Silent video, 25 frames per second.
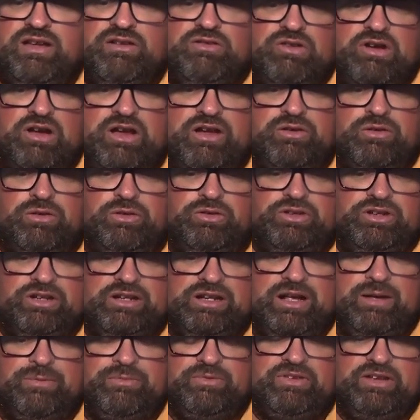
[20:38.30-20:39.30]
rod holder
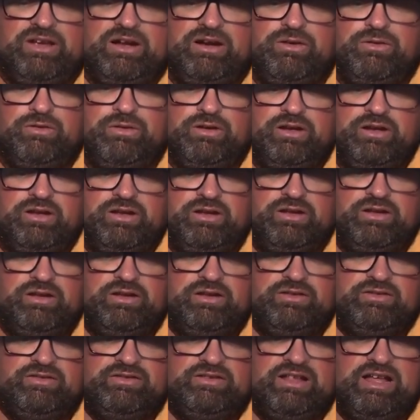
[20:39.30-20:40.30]
comes out,
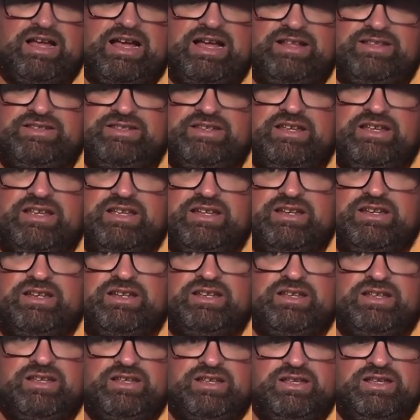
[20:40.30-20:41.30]
slides
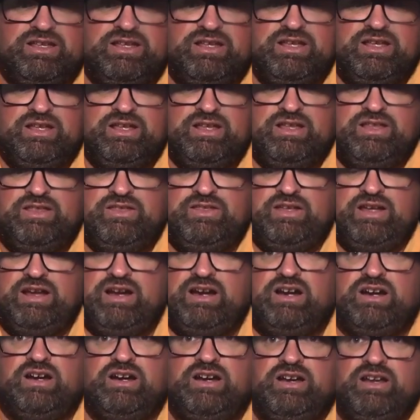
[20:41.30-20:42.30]
in
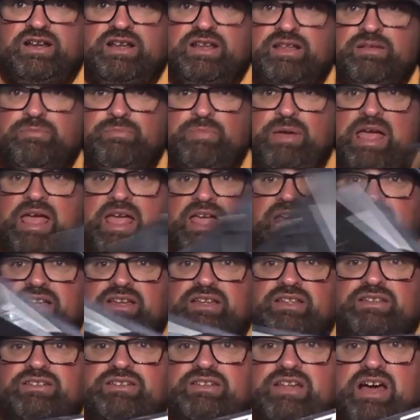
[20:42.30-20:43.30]
there, bang,
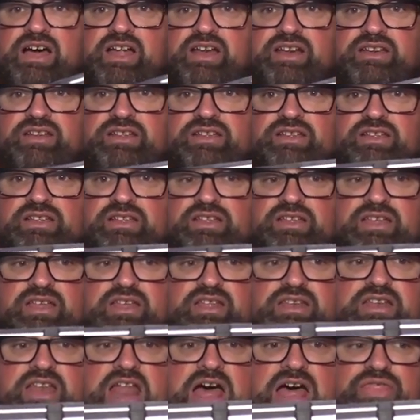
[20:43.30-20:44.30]
done.
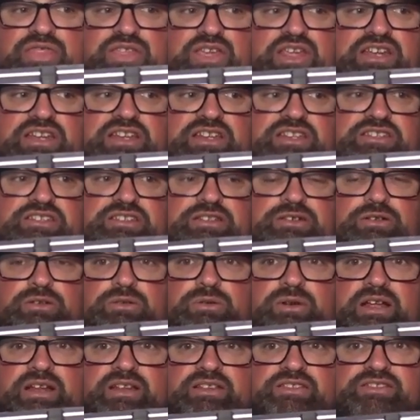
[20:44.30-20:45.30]
Nothing
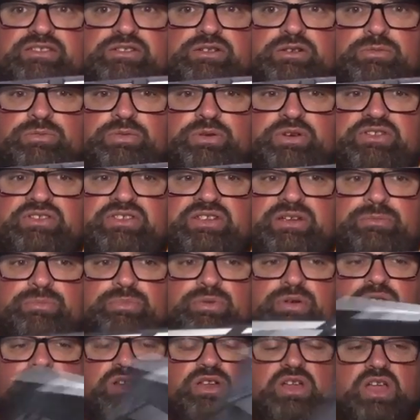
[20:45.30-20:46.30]
to it, super
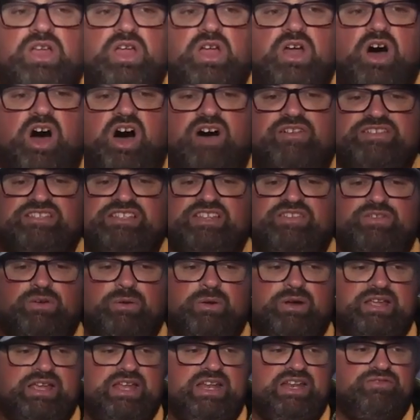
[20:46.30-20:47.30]
simple. Obviously, if you
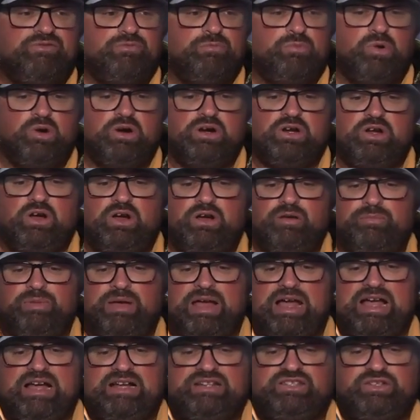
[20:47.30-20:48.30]
want to get even more
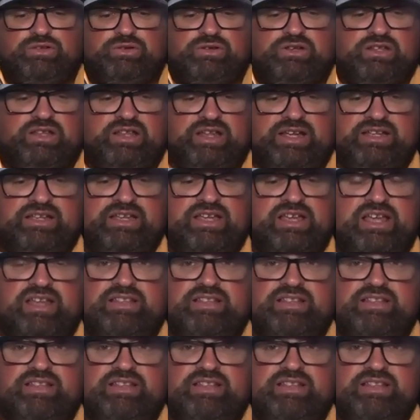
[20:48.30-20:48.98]
compact, you could like